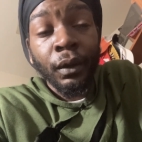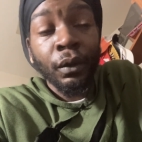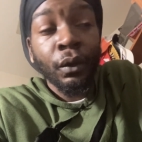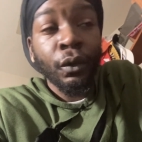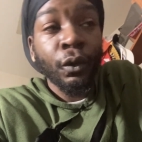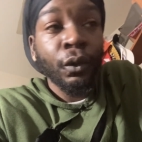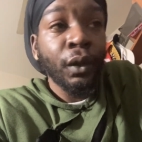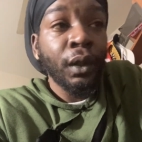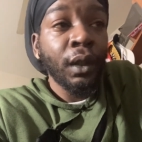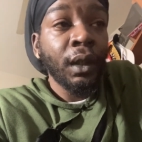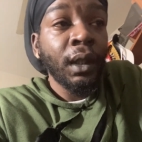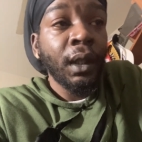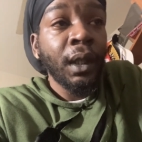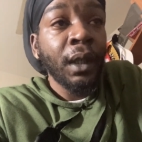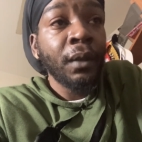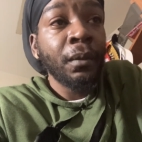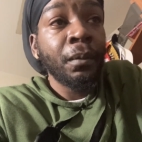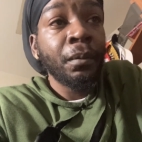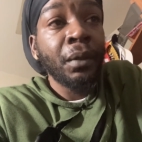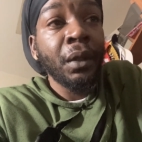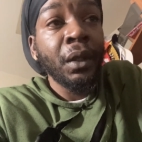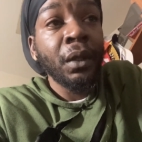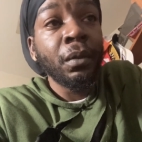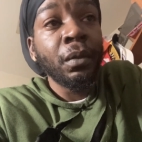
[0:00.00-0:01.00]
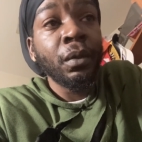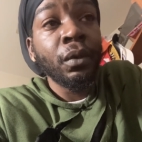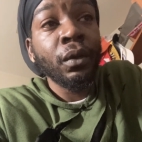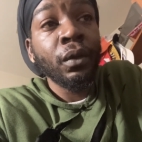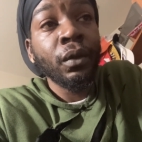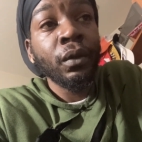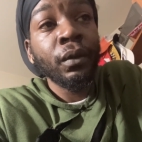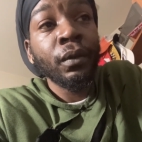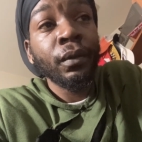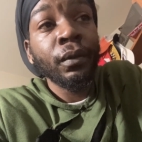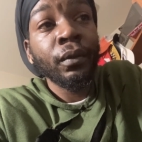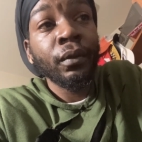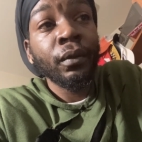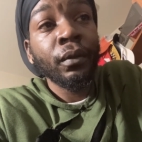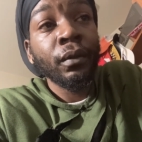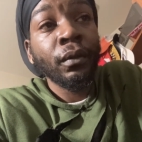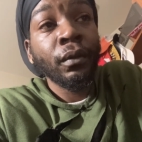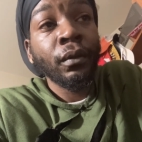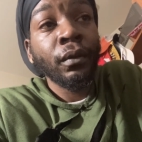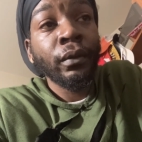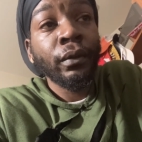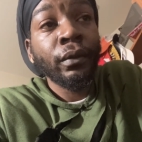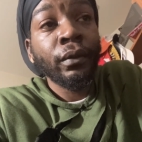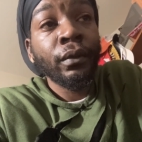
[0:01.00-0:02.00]
Quit letting people
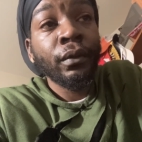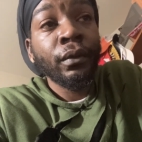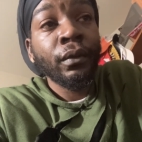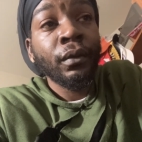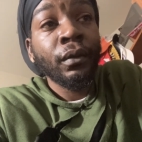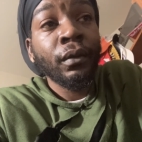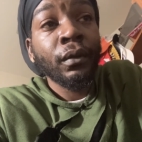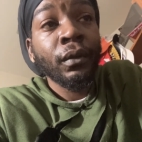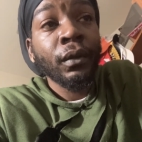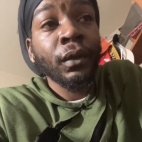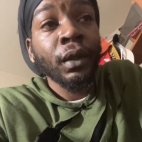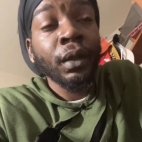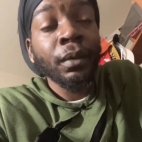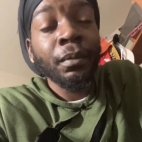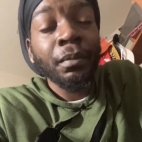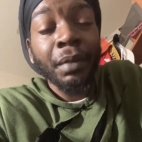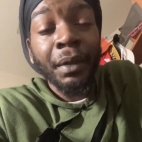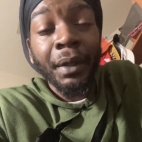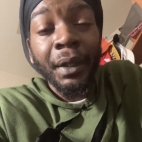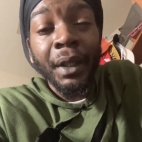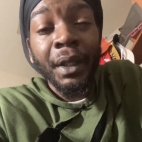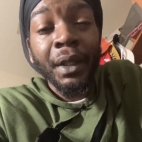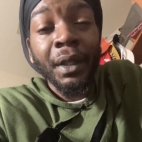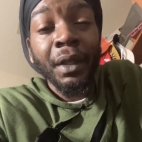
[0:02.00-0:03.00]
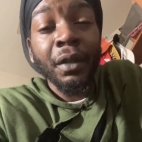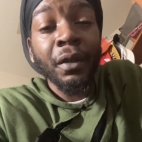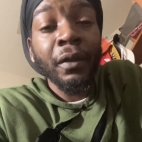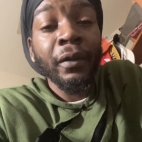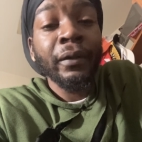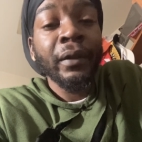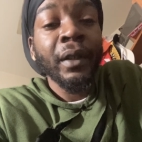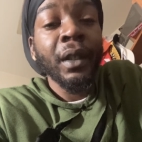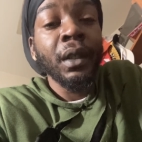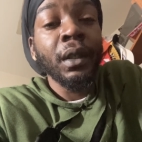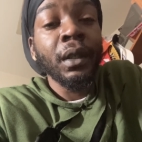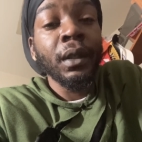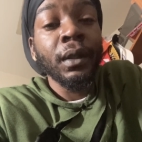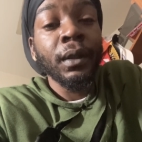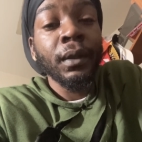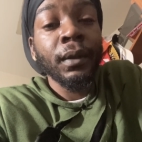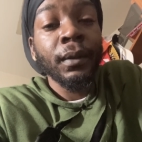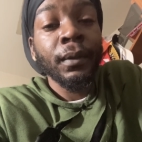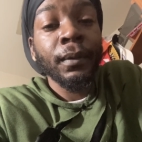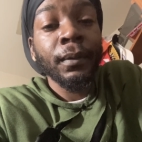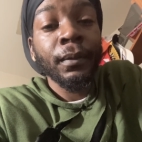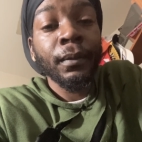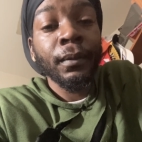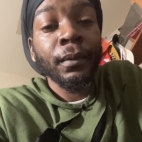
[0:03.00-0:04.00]
play in your face,
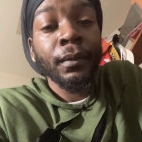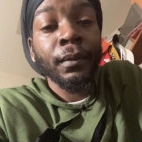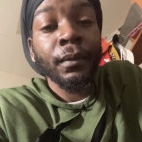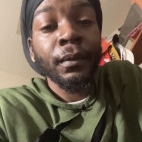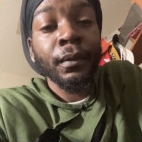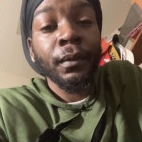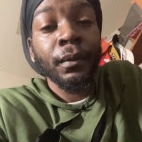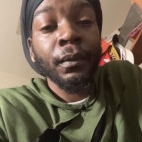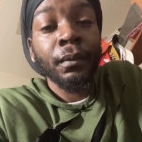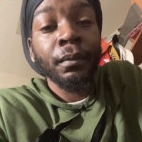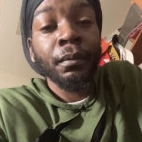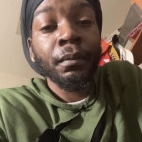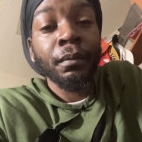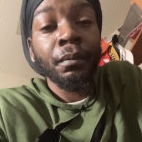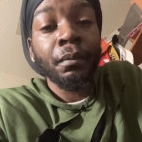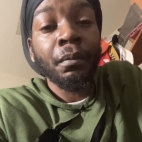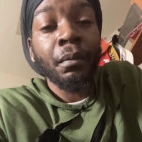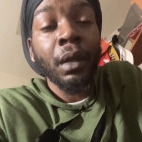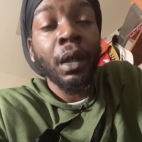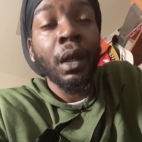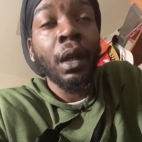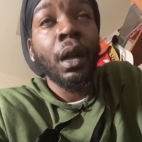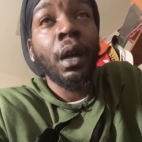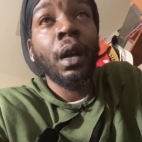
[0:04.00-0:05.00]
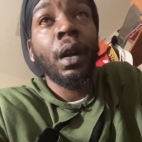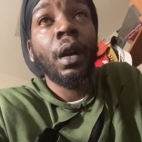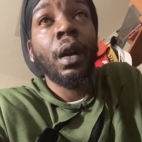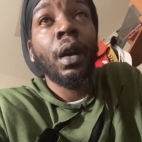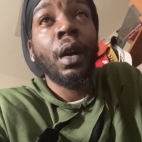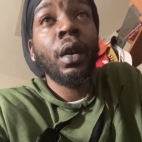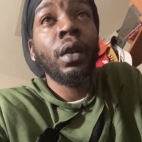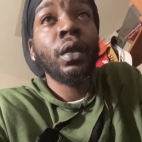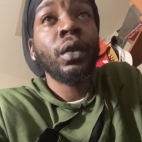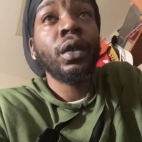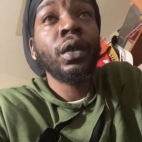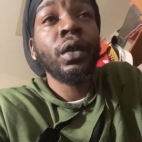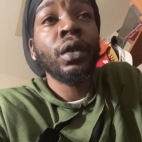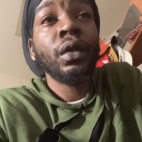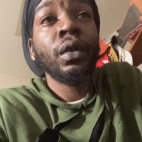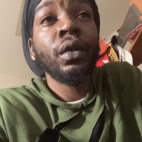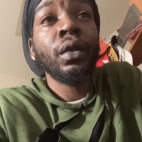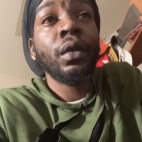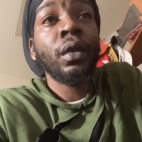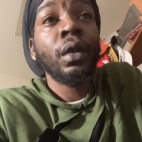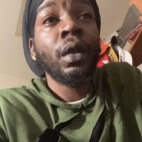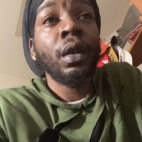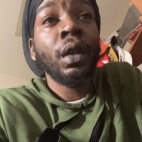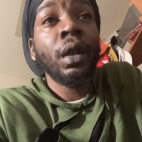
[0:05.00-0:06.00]
but also
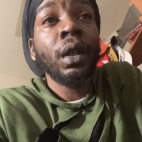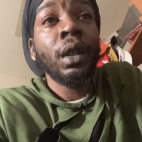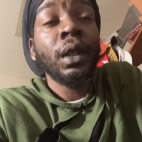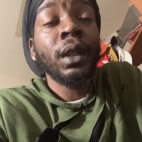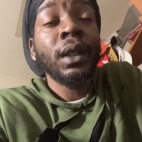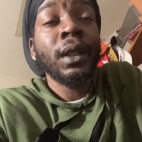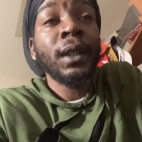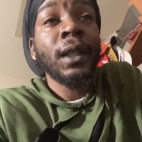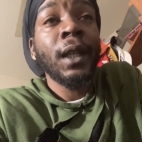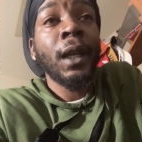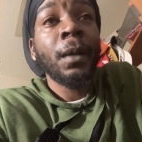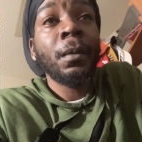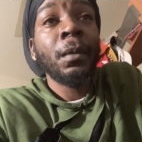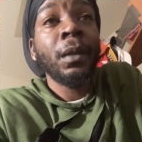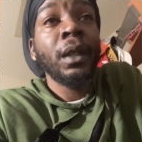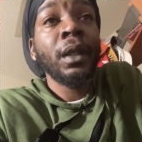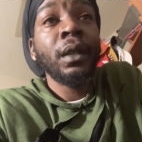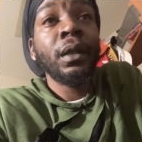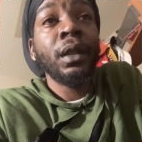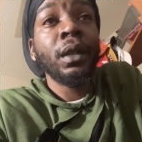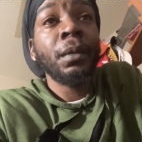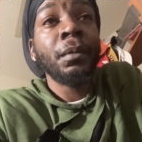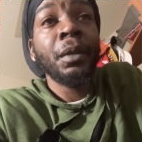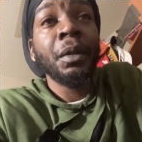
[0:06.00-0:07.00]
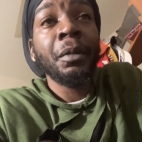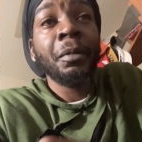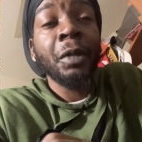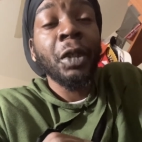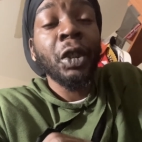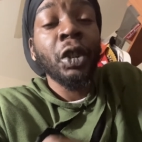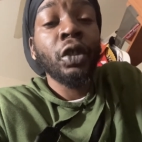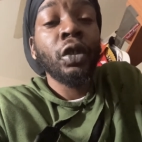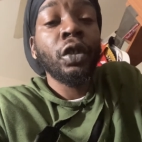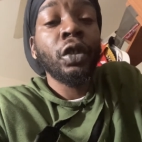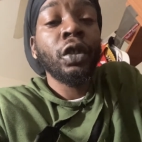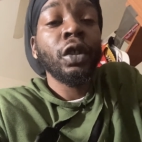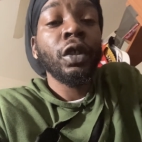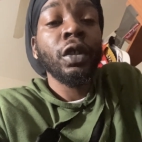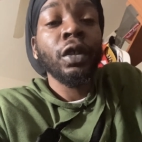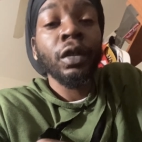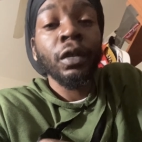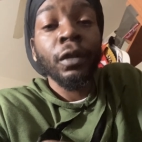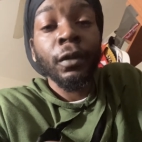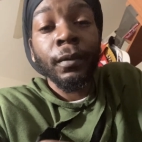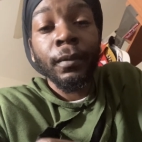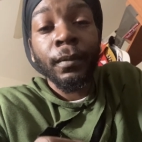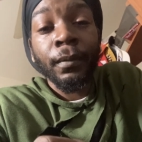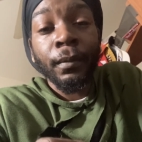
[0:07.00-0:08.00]
stop letting them obscure
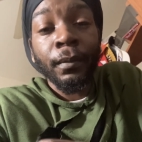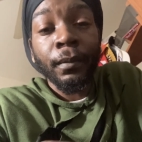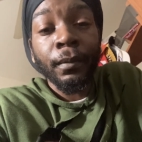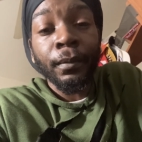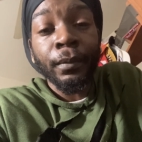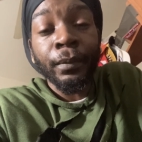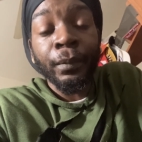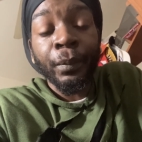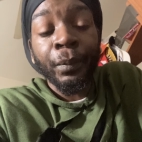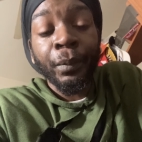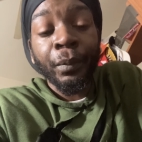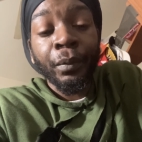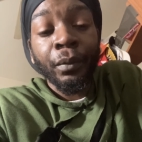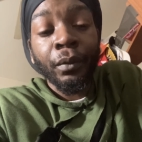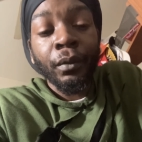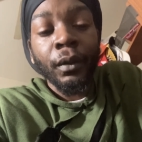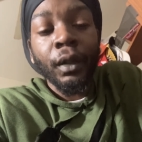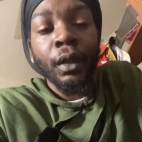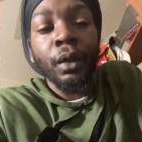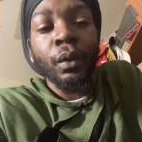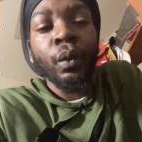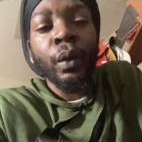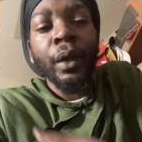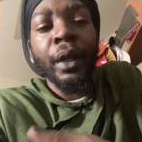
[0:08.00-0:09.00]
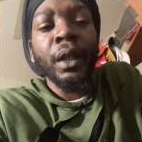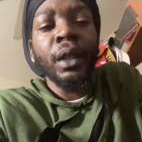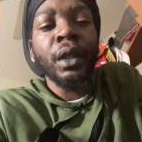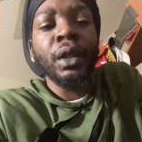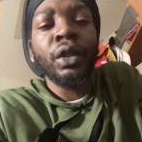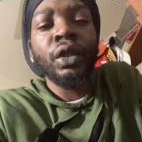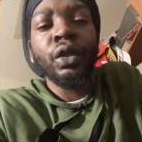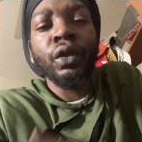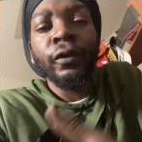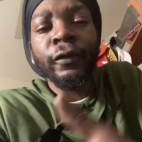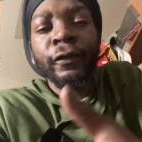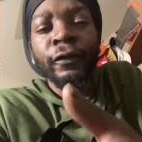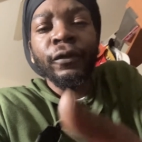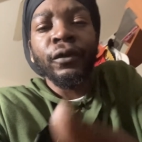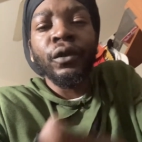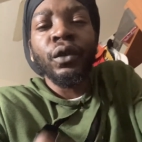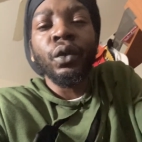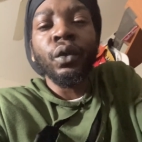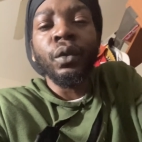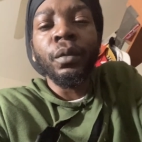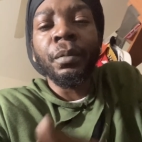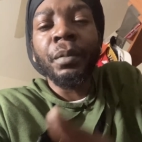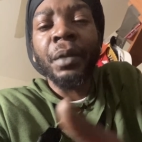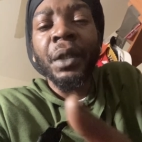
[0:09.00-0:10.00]
the way that you
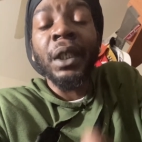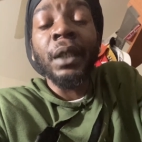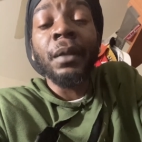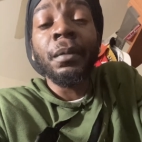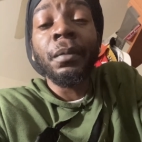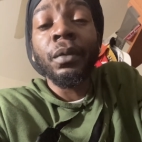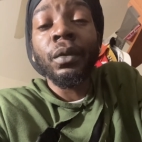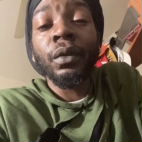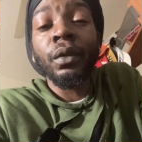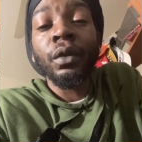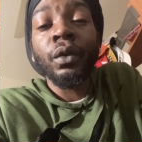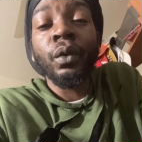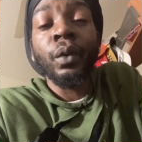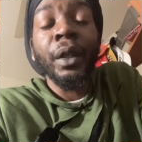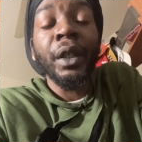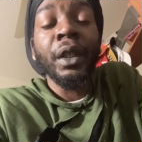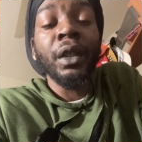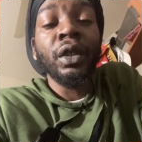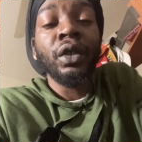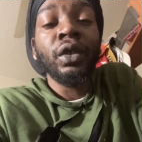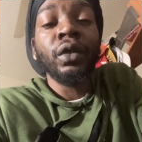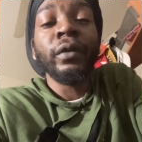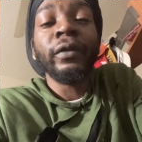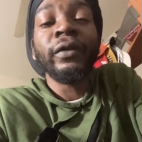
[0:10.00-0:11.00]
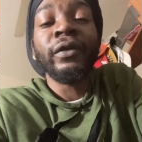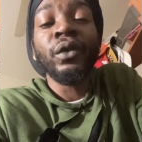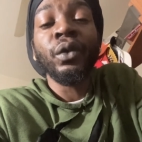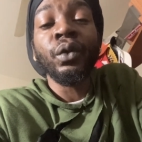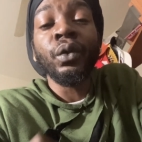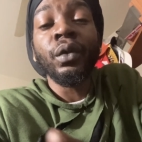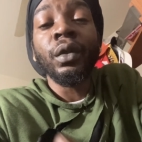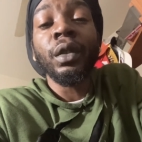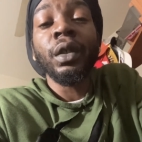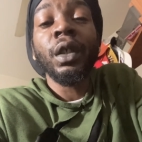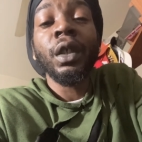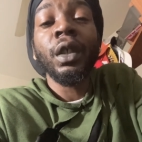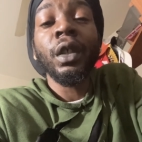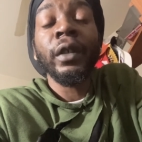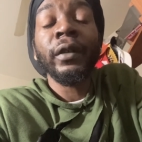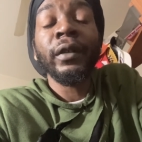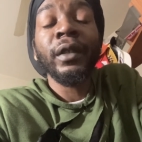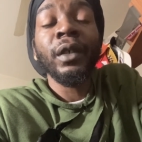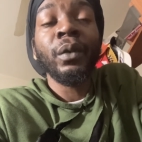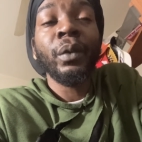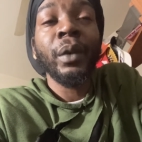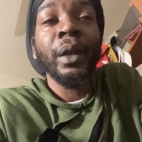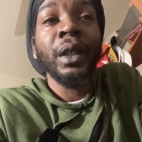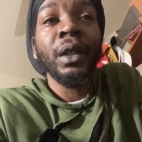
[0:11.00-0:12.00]
view people, the way that you view love,
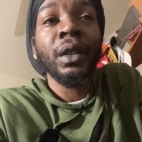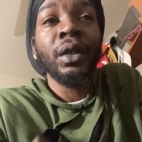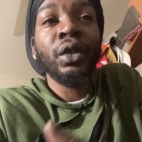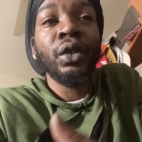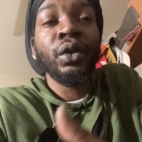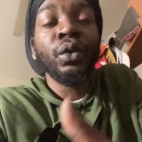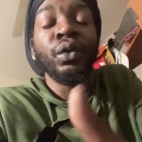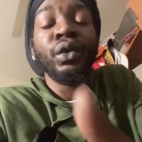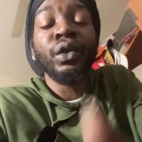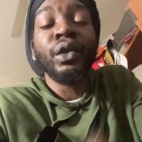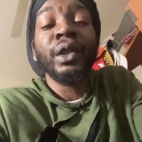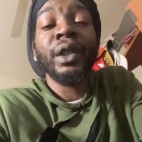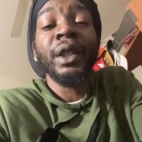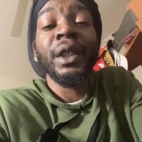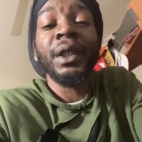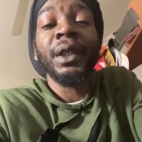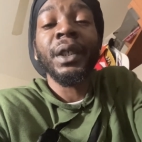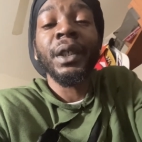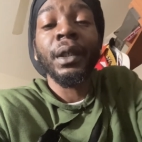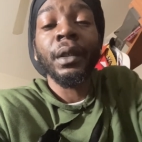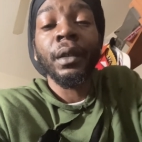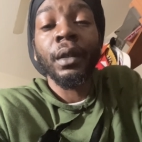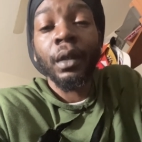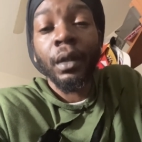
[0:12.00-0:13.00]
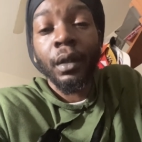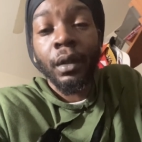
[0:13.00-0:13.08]
the way that you listen,